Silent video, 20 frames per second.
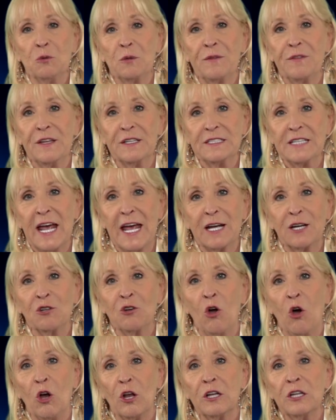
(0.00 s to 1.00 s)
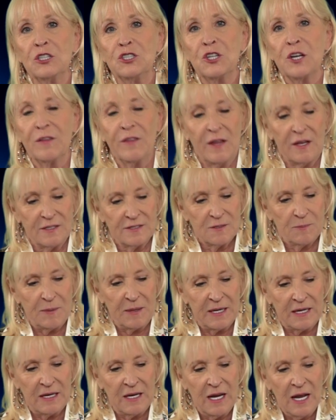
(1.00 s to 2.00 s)
with the technology that's
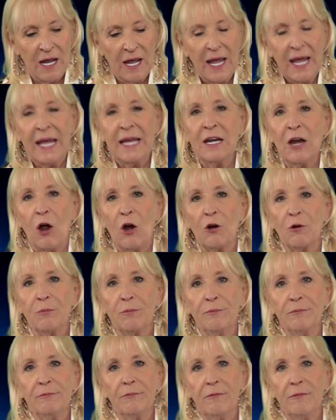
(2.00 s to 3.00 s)
been in our